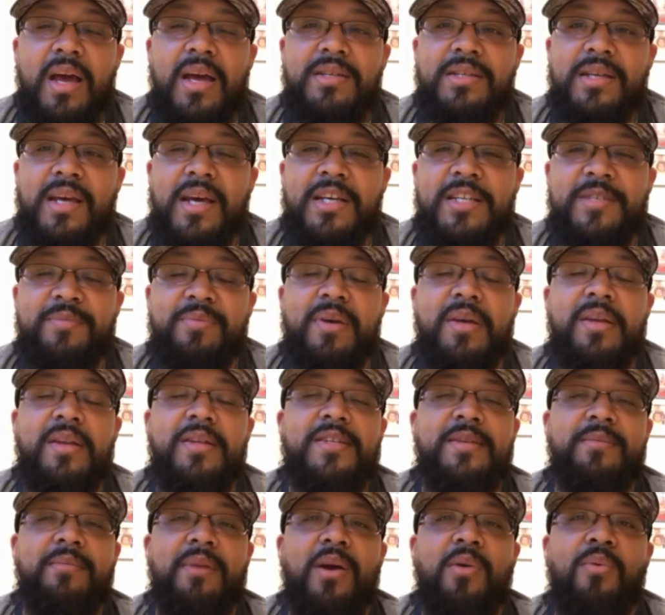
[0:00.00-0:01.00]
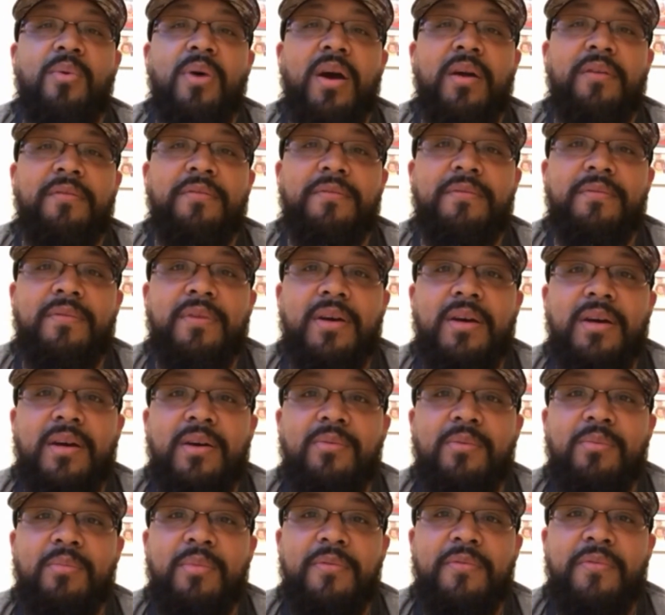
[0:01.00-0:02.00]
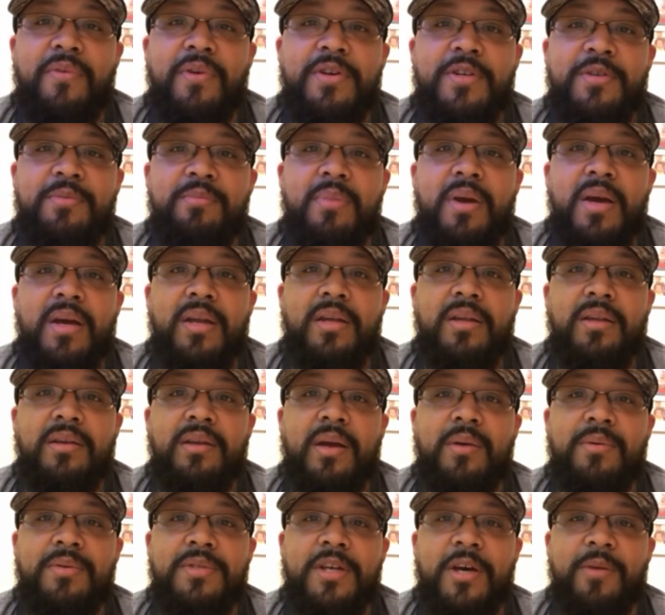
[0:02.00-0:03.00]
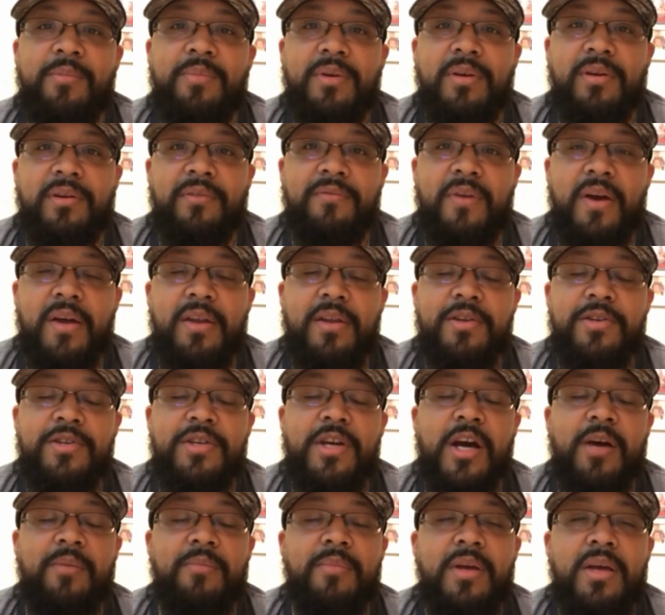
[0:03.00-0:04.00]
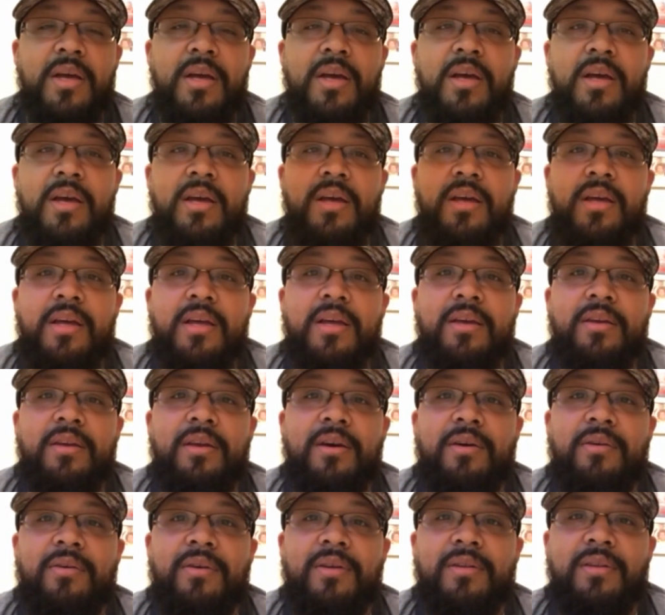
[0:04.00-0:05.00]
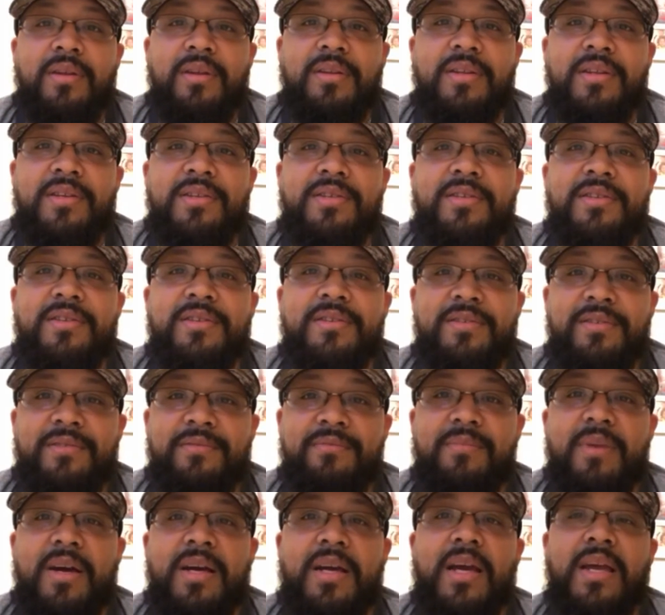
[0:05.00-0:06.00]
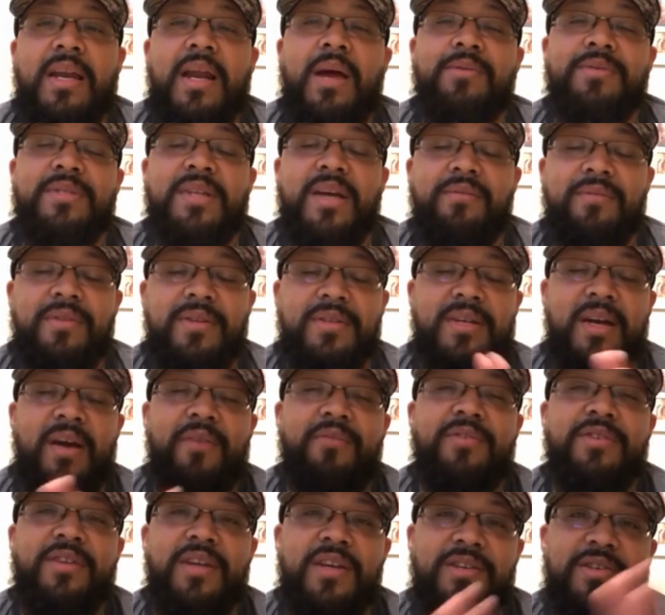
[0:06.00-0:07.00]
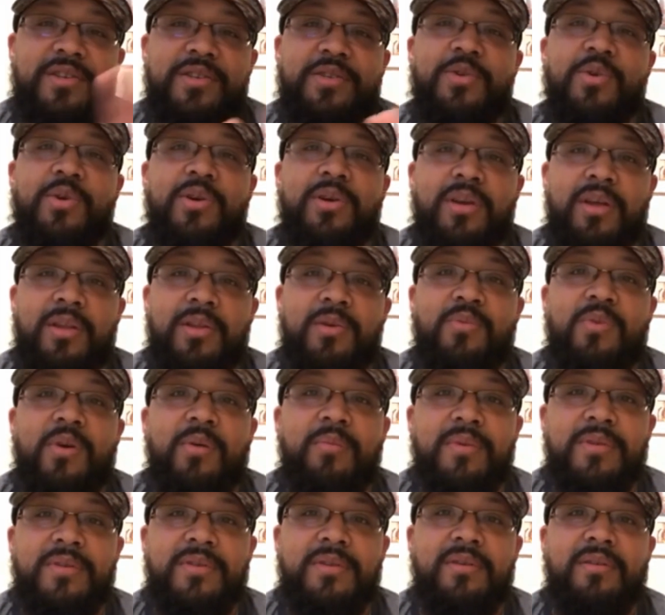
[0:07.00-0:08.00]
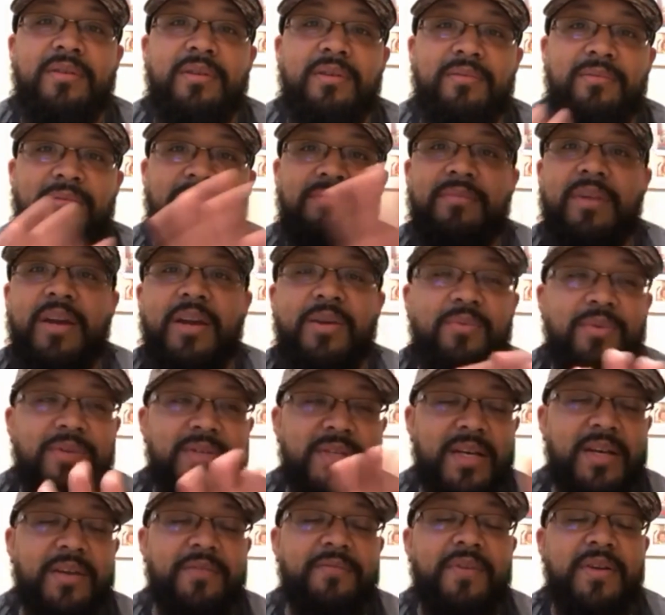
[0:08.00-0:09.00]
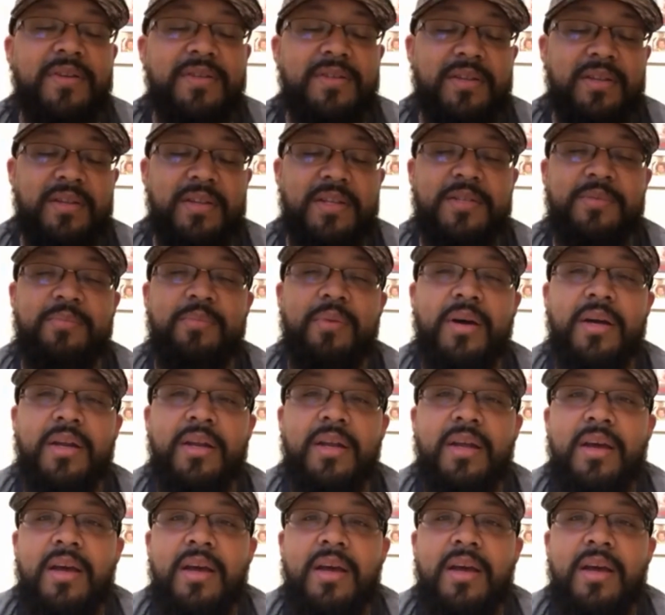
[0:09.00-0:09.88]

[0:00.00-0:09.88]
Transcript: I explained it to my wife when we first met and I was helping her find a job, and this is, again, I was having this conversation to another woman, so don't anyone take offense to this, but